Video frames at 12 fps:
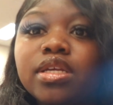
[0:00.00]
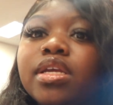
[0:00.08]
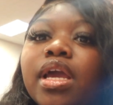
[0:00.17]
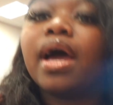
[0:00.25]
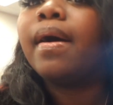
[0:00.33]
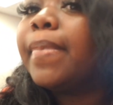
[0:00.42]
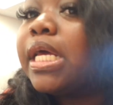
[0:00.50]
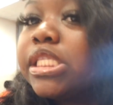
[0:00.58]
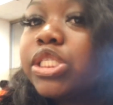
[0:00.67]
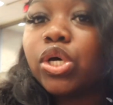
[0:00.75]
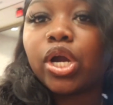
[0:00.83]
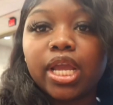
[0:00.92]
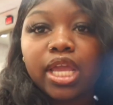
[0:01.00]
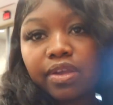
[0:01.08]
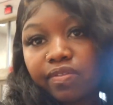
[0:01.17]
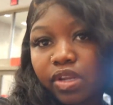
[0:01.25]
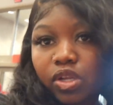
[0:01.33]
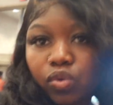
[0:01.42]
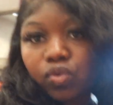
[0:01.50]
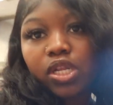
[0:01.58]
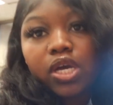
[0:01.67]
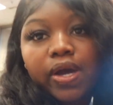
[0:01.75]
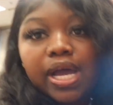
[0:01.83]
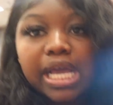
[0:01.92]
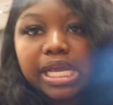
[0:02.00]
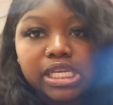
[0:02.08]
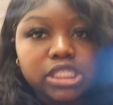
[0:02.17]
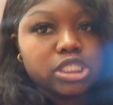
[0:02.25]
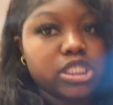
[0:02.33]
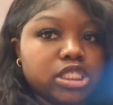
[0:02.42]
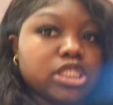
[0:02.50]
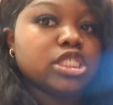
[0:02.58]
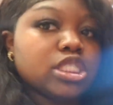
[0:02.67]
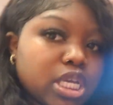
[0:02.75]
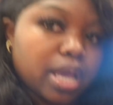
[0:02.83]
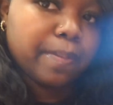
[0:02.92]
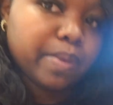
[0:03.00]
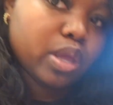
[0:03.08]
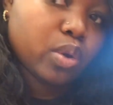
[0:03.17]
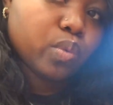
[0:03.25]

Y'all, I'm in Target, finna do a little hygiene shopping,